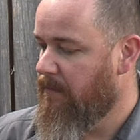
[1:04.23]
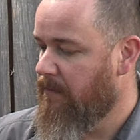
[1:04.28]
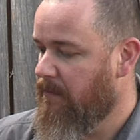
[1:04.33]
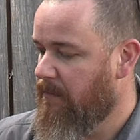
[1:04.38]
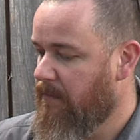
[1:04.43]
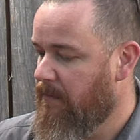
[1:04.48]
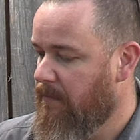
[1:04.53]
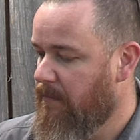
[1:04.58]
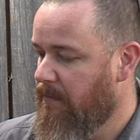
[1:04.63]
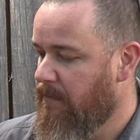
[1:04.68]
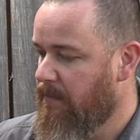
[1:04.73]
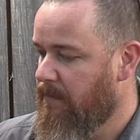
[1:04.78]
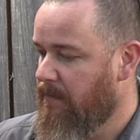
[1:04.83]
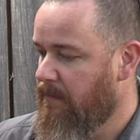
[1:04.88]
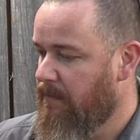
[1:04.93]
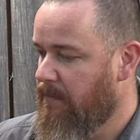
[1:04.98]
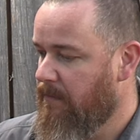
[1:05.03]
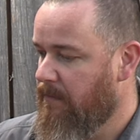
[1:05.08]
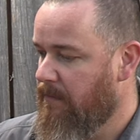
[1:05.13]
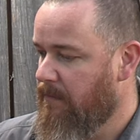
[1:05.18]

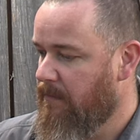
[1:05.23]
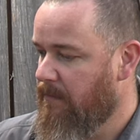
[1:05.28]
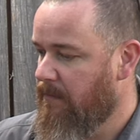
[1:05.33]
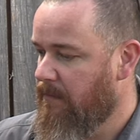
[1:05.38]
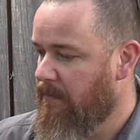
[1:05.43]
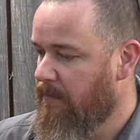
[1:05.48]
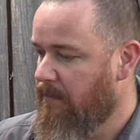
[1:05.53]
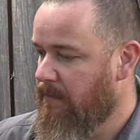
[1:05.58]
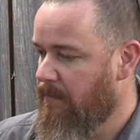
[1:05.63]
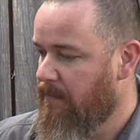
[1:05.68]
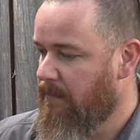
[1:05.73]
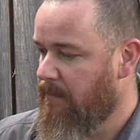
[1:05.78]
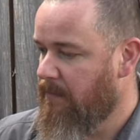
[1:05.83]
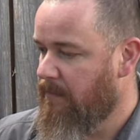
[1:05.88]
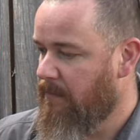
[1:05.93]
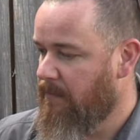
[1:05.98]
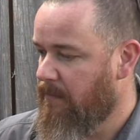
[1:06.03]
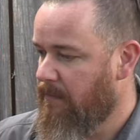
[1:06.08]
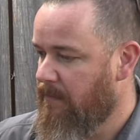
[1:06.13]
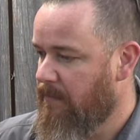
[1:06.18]

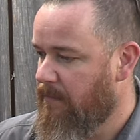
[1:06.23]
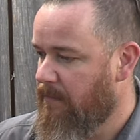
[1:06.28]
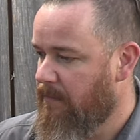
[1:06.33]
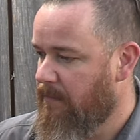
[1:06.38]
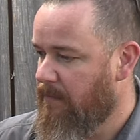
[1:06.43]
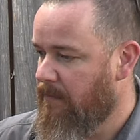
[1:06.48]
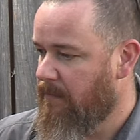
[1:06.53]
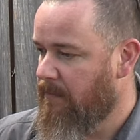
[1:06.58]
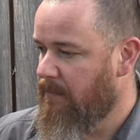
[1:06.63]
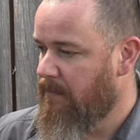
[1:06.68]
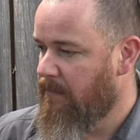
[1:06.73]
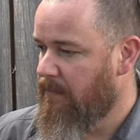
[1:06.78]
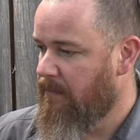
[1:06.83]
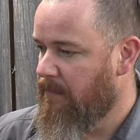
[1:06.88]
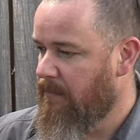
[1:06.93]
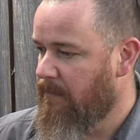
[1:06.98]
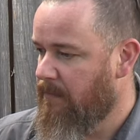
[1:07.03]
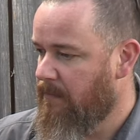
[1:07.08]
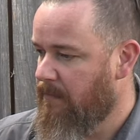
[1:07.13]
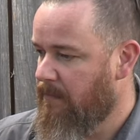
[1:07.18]

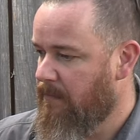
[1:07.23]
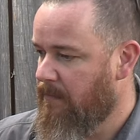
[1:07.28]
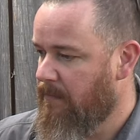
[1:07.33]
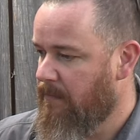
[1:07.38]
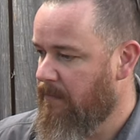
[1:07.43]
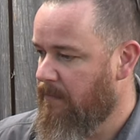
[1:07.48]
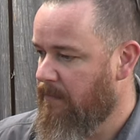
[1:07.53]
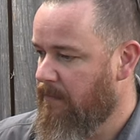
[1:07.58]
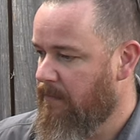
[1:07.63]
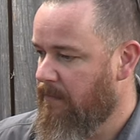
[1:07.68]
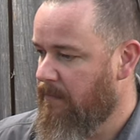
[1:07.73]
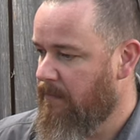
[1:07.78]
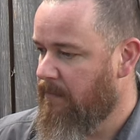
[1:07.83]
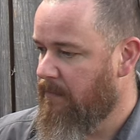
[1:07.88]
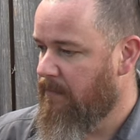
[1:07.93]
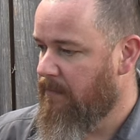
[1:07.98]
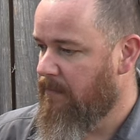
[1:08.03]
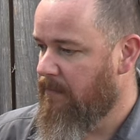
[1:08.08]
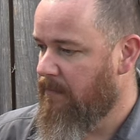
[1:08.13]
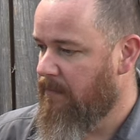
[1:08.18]

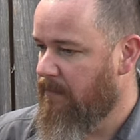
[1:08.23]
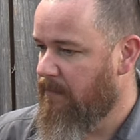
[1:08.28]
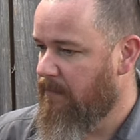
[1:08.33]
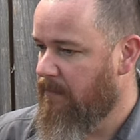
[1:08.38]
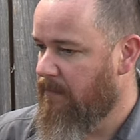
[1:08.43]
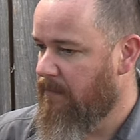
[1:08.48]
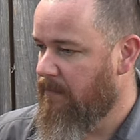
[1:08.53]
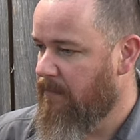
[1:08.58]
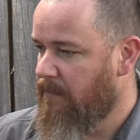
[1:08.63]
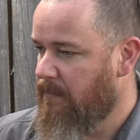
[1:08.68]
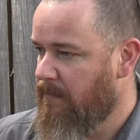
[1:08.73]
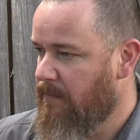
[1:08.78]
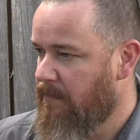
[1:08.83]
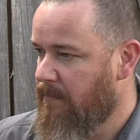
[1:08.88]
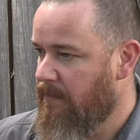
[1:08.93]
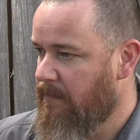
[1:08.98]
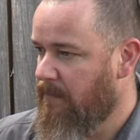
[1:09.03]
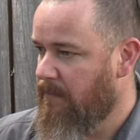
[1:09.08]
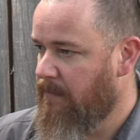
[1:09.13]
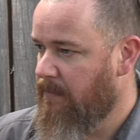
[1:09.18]

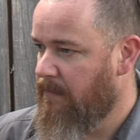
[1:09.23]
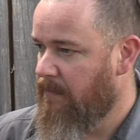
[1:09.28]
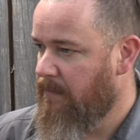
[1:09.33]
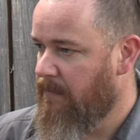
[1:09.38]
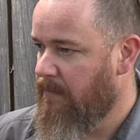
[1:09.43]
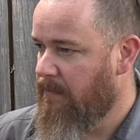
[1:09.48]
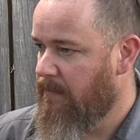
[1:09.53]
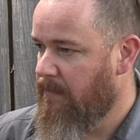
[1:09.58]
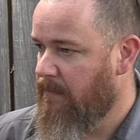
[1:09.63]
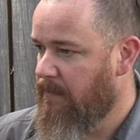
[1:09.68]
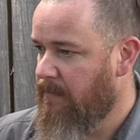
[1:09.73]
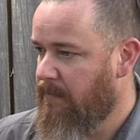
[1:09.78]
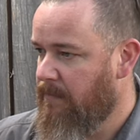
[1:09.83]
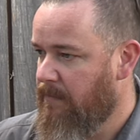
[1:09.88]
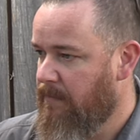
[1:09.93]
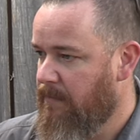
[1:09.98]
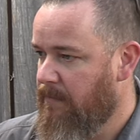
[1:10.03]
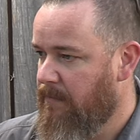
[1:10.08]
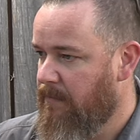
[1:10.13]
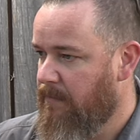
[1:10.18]

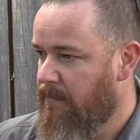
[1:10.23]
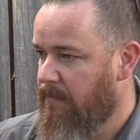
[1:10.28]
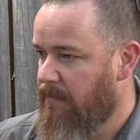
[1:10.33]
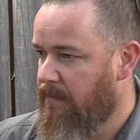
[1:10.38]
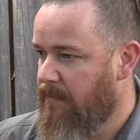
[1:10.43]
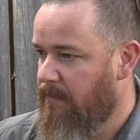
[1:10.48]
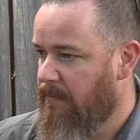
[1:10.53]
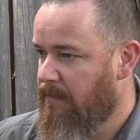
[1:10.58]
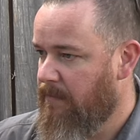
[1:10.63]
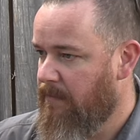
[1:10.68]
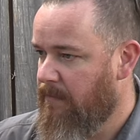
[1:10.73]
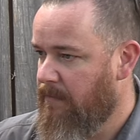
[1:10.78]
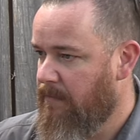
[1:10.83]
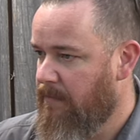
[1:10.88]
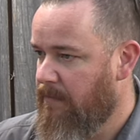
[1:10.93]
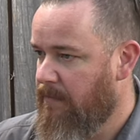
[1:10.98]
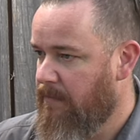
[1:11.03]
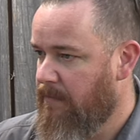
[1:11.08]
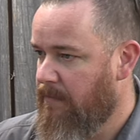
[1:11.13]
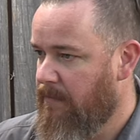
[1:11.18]

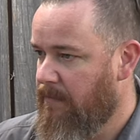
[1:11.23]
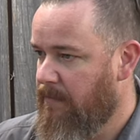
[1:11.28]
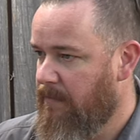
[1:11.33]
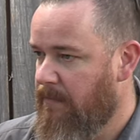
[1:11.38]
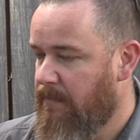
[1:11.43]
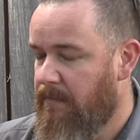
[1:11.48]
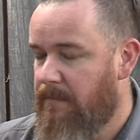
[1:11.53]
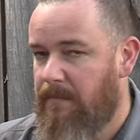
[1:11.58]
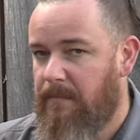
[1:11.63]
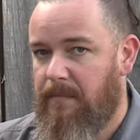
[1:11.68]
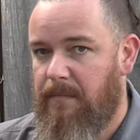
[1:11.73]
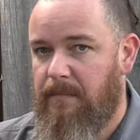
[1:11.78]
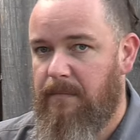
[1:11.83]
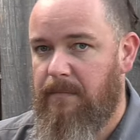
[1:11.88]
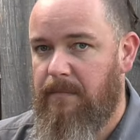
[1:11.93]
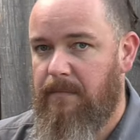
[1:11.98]
This person isn't speaking.